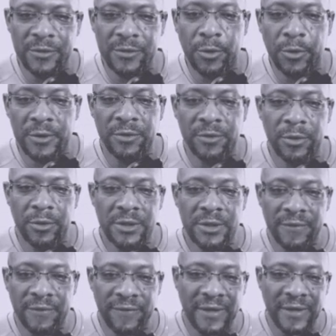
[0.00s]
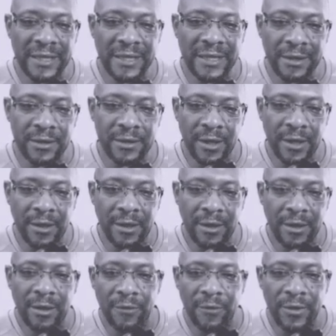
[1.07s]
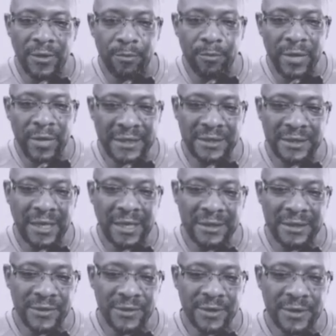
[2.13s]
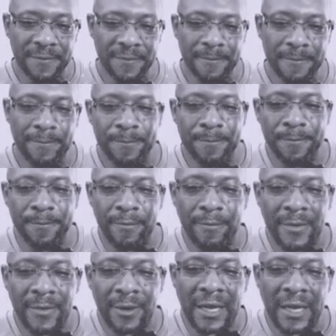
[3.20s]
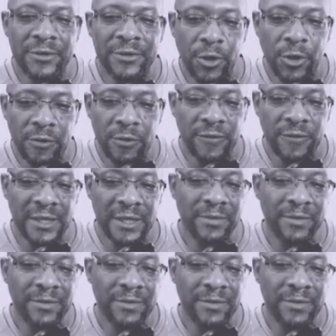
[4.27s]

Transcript: as possible to find the best answer and hopefully